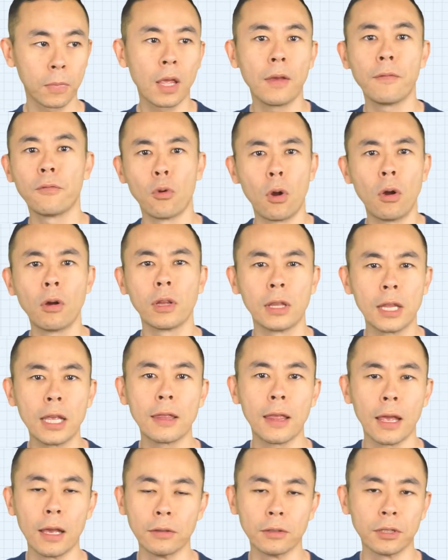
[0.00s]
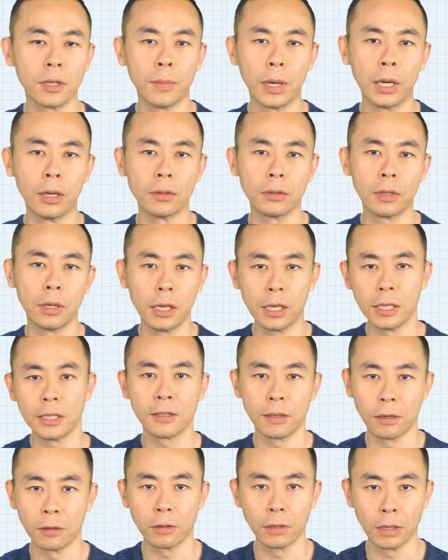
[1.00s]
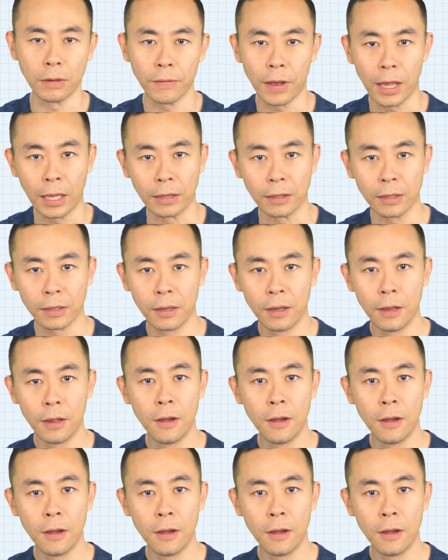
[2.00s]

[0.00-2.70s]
give wrong details about a certain event.